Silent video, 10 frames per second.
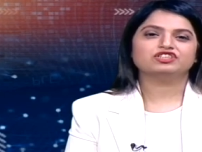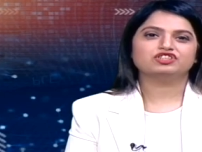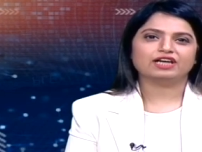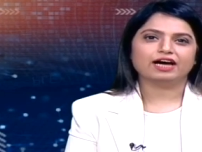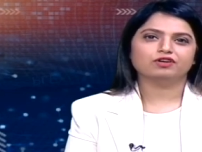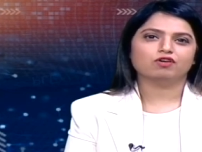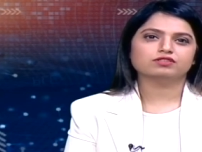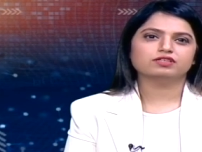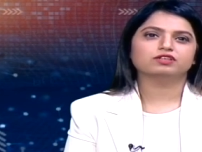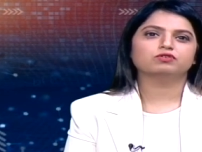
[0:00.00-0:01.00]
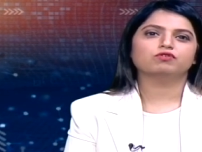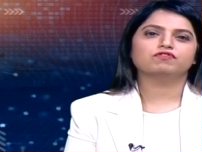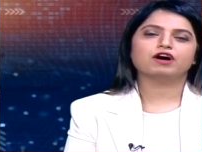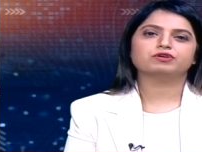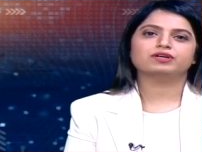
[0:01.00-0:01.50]
Jack Dorsey, the
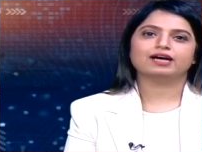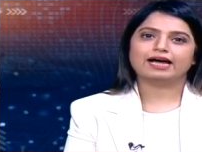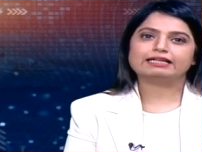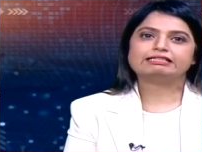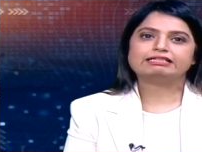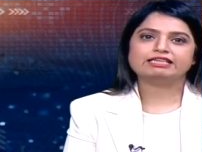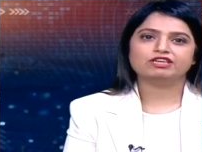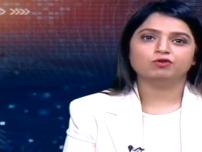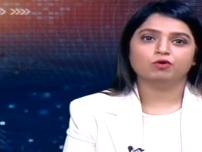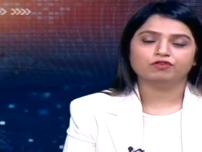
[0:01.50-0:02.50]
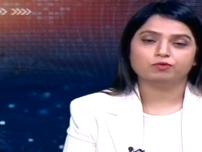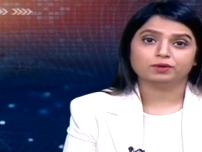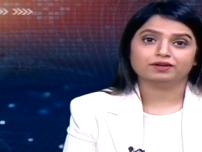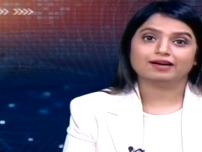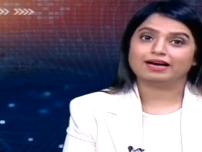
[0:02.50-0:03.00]
co-founder and CEO of
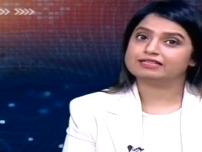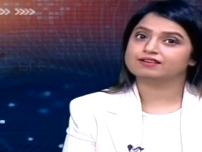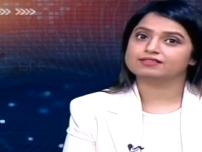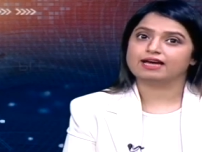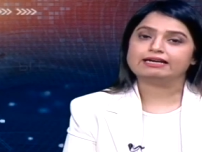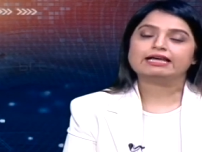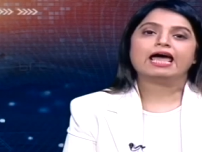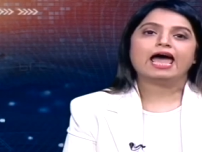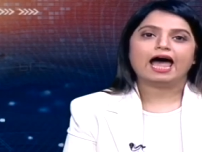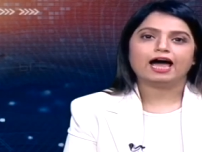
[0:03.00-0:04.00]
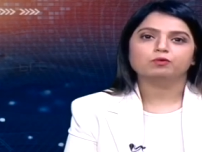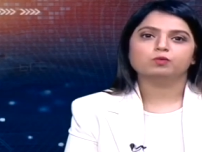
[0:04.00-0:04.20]
Twitter, has resigned and